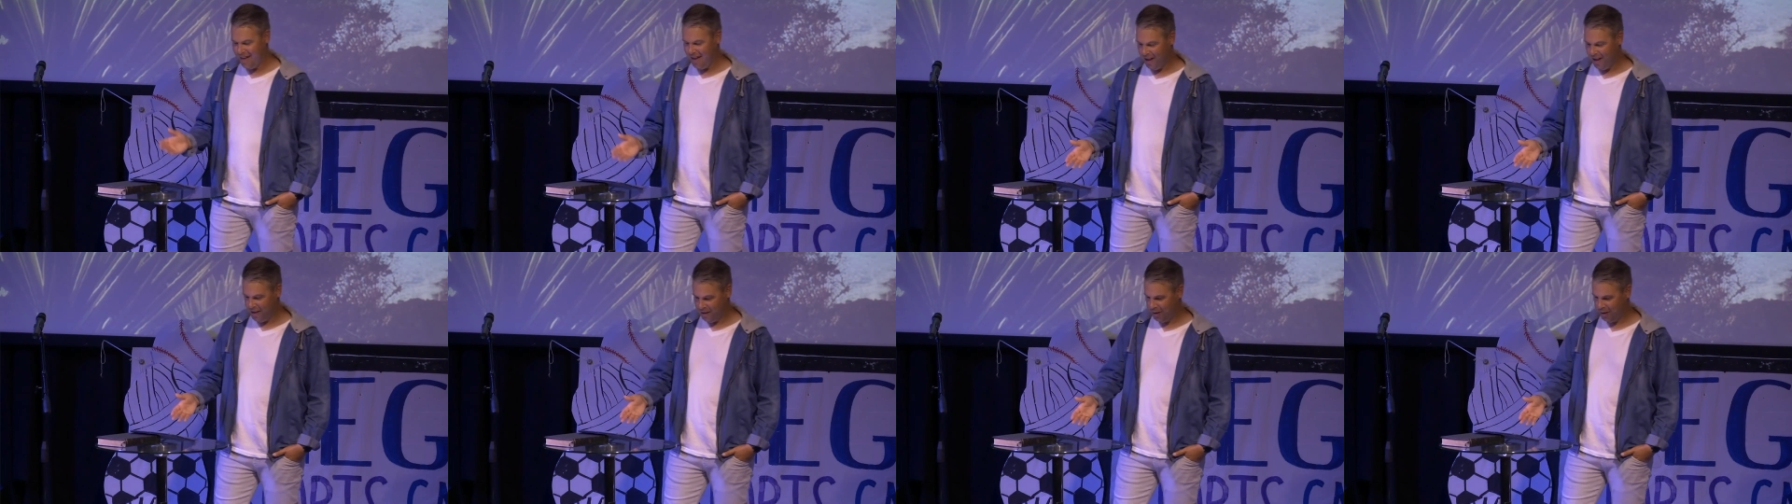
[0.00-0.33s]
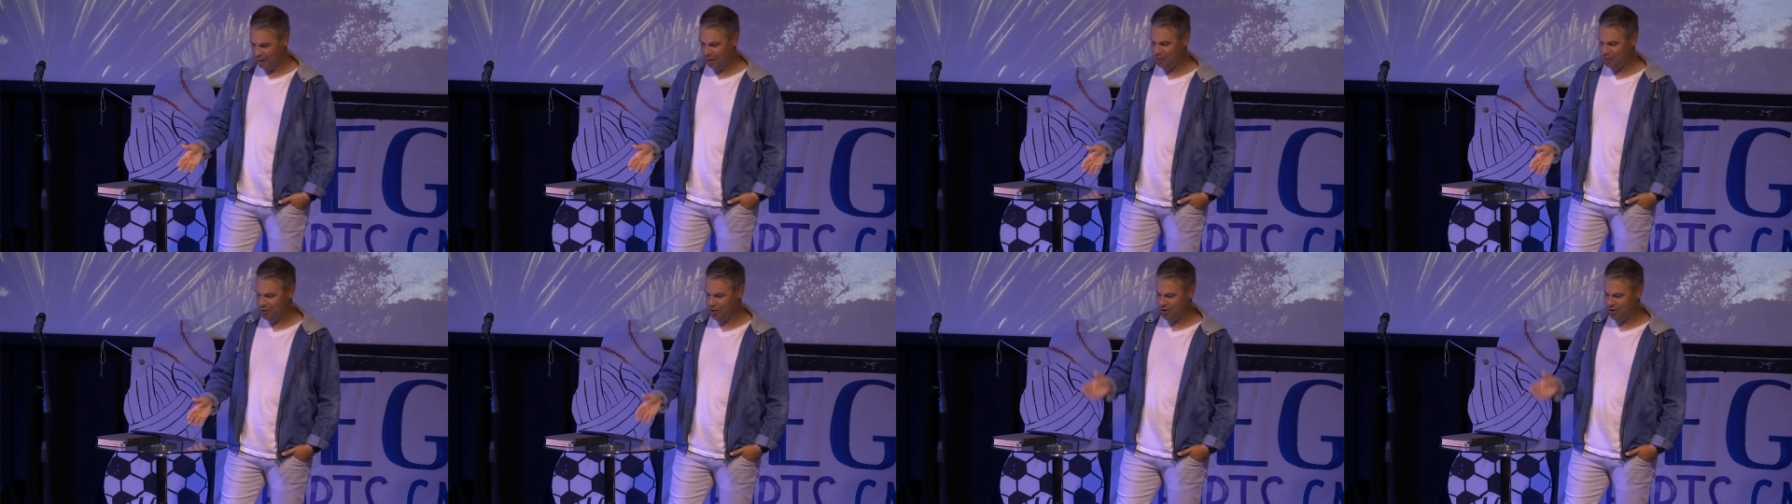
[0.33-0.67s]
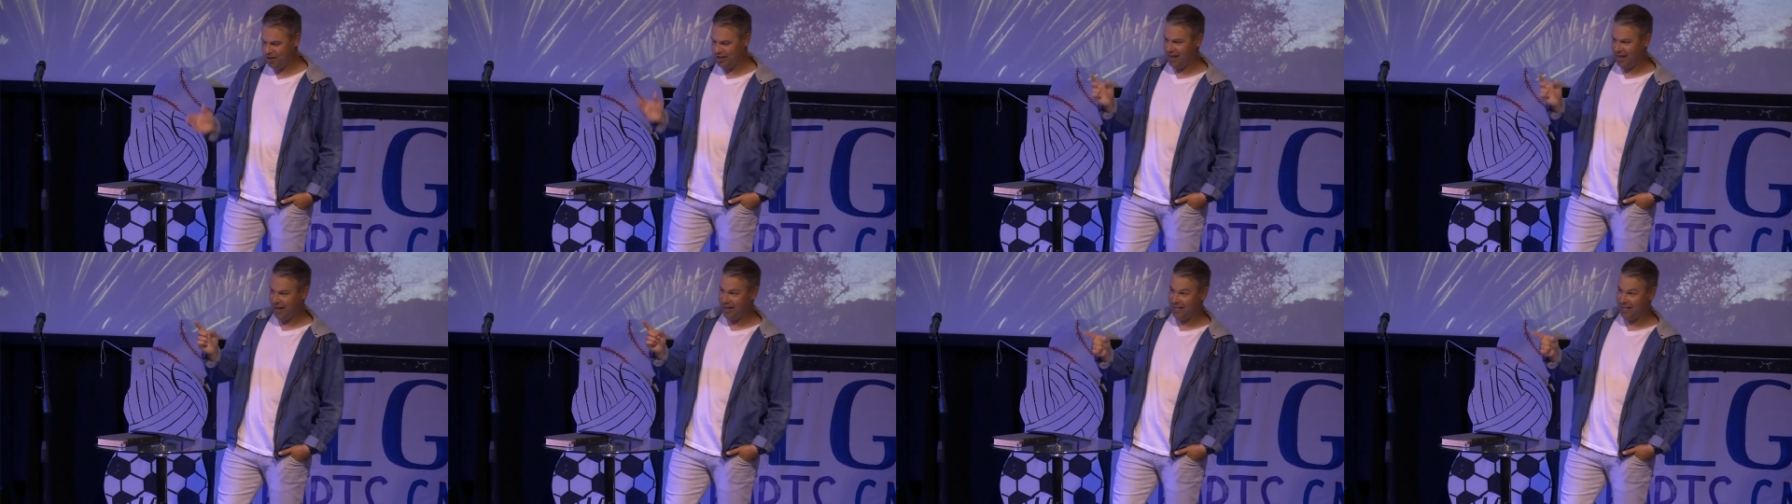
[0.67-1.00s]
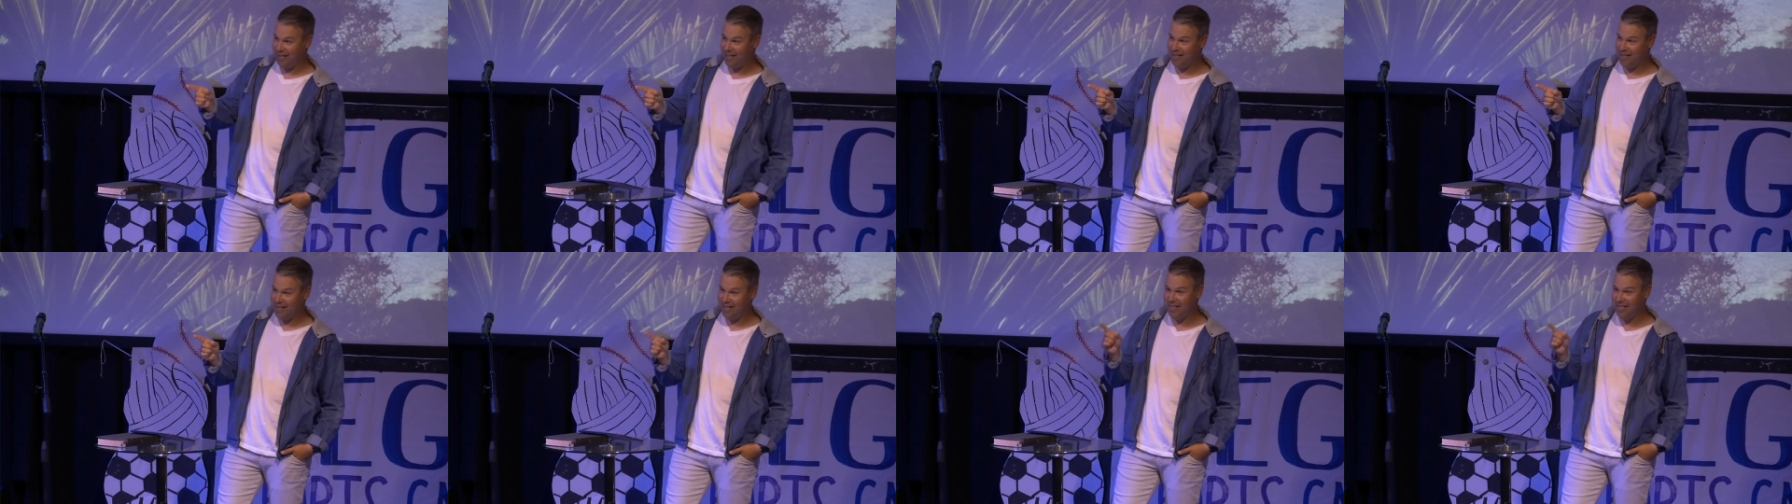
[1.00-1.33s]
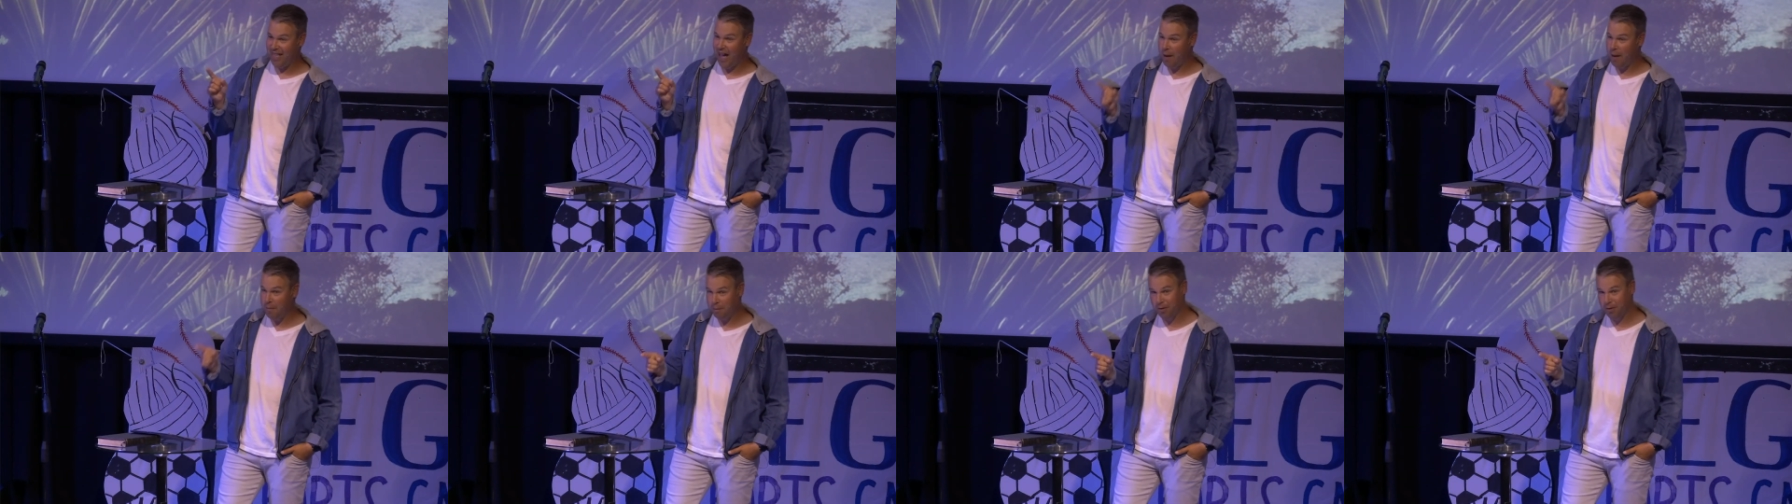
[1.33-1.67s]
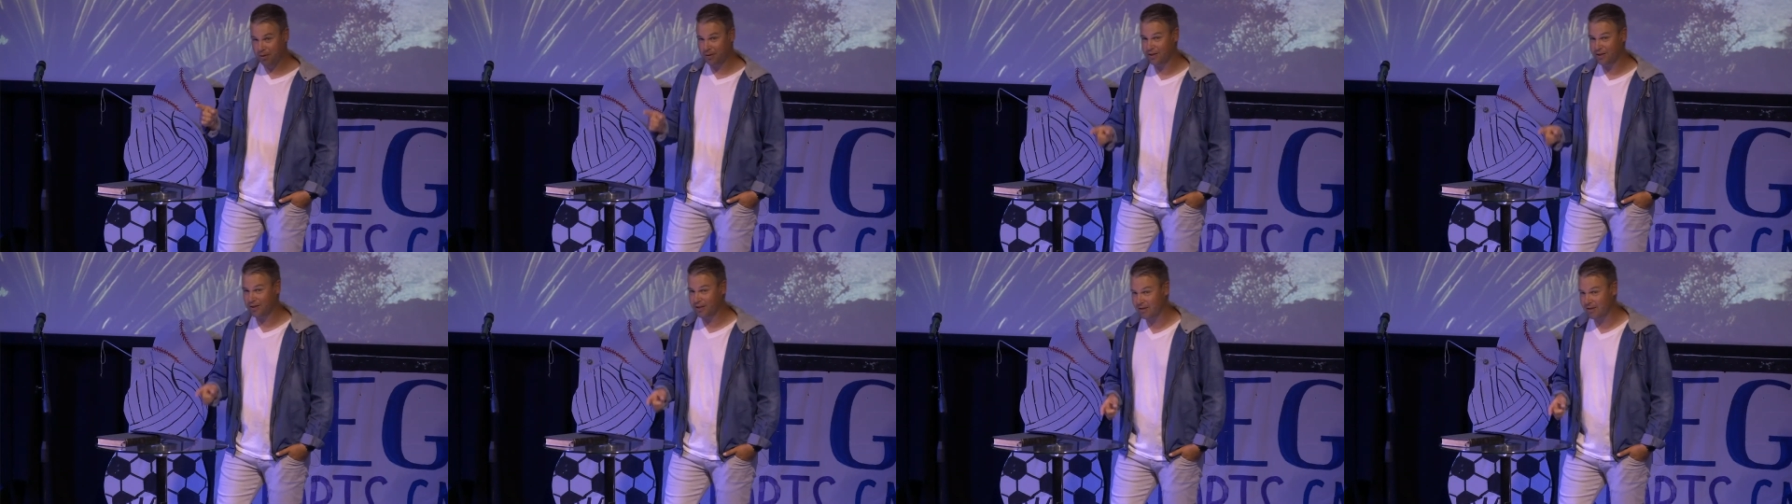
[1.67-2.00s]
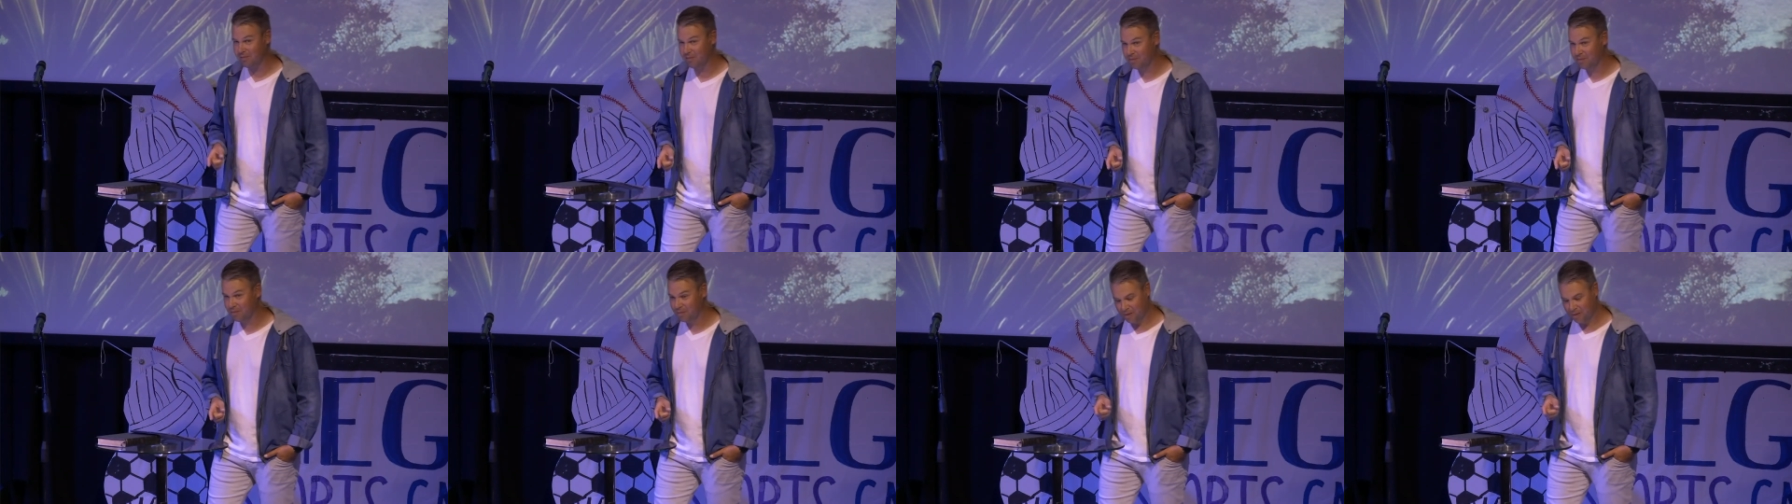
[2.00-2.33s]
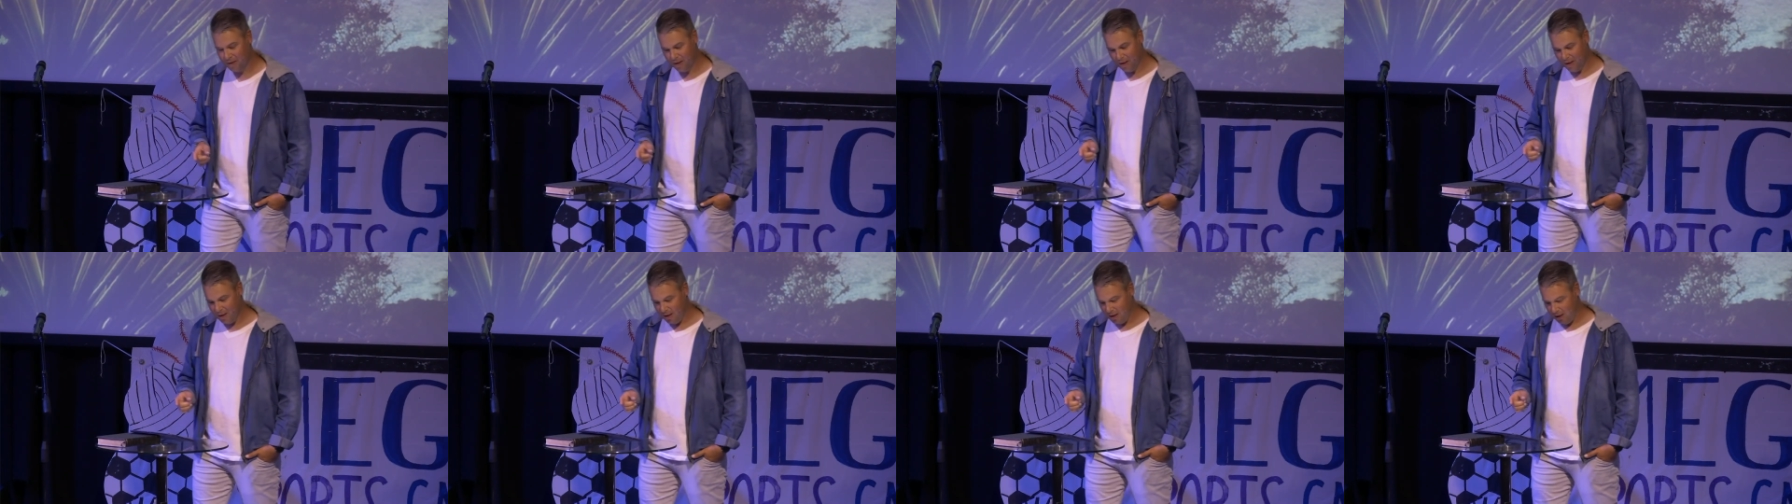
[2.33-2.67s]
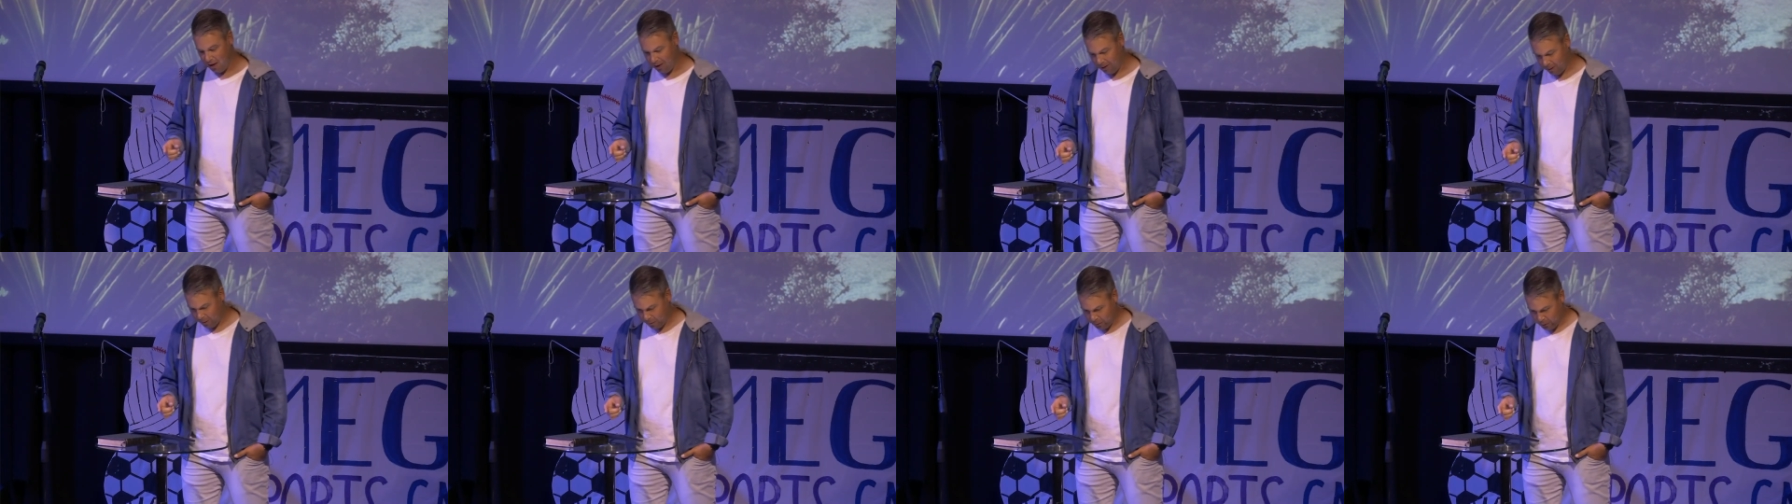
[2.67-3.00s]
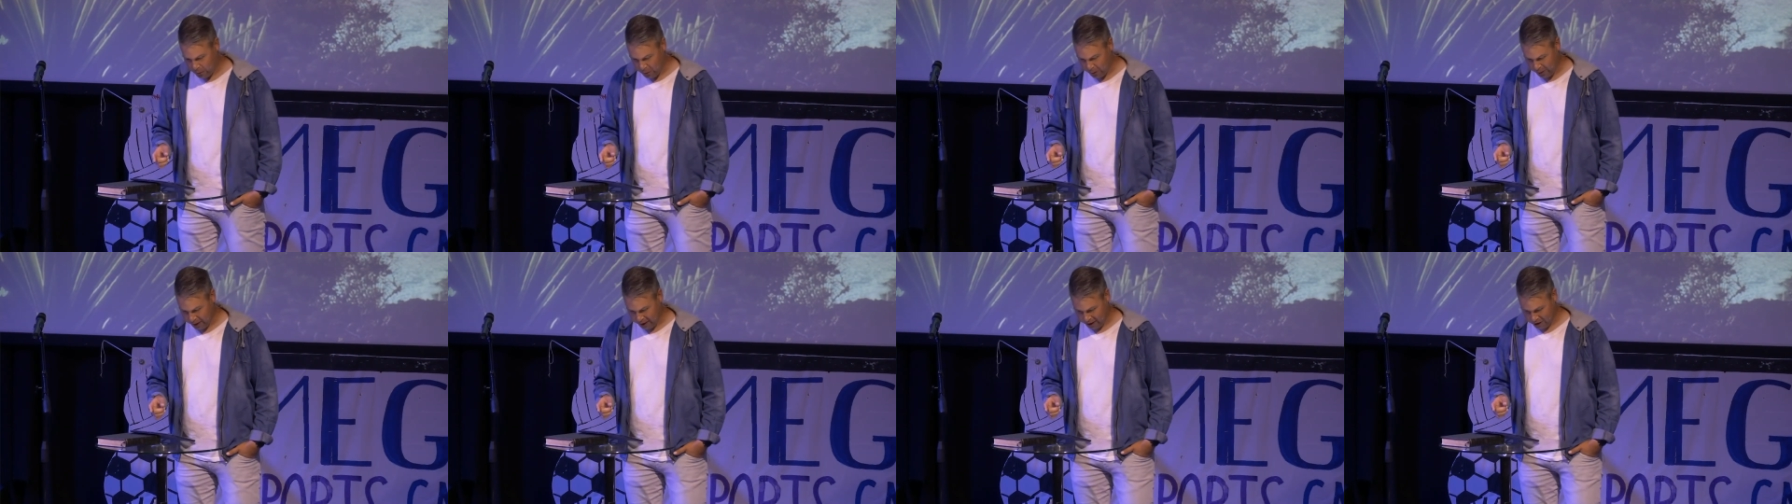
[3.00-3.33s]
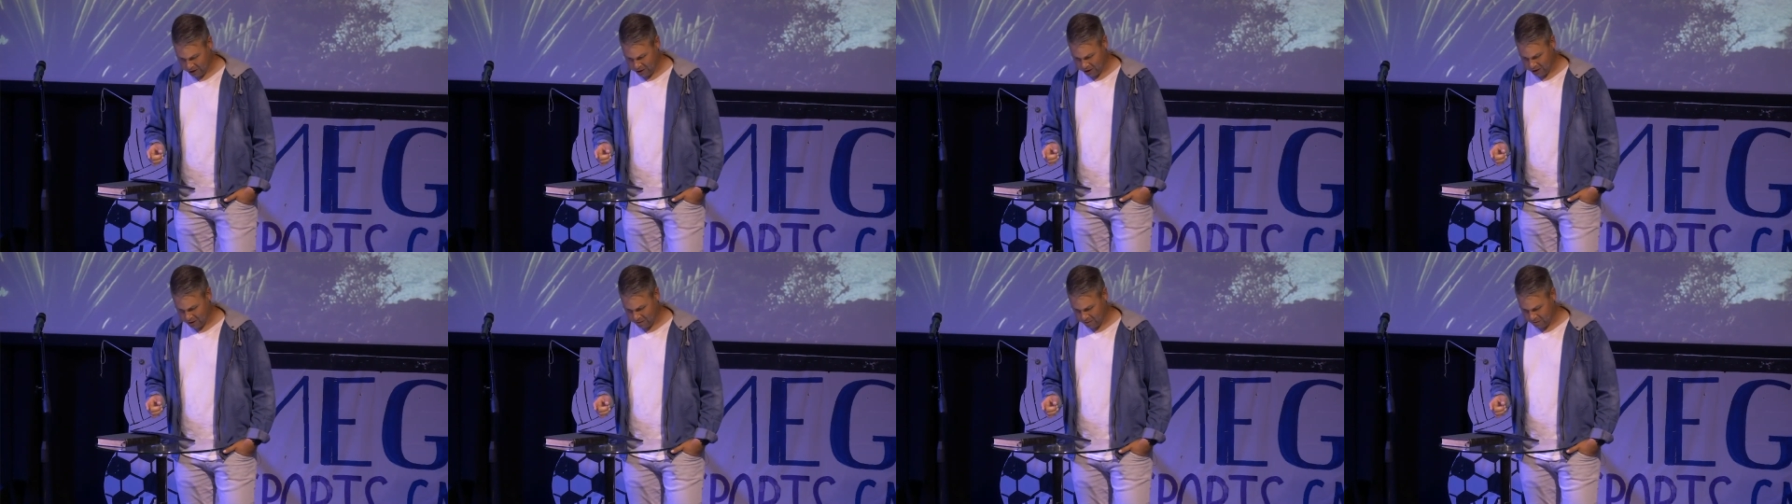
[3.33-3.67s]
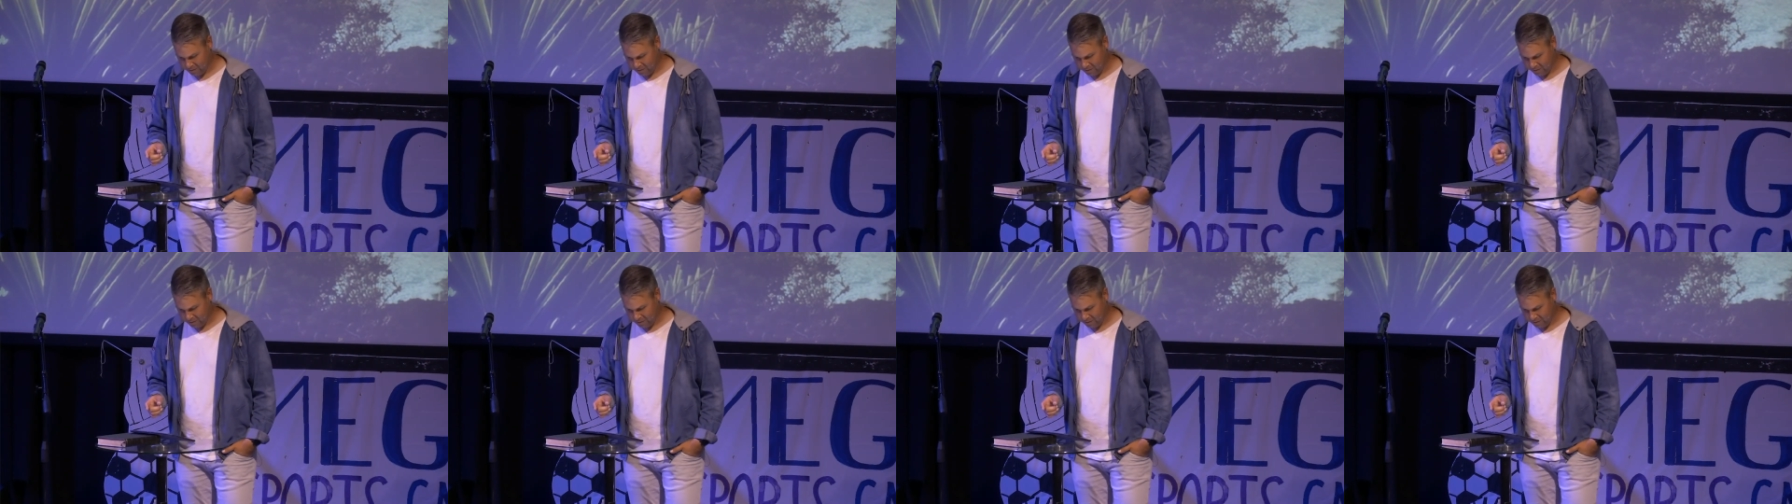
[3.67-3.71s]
And Scripture is saying that person is foolish.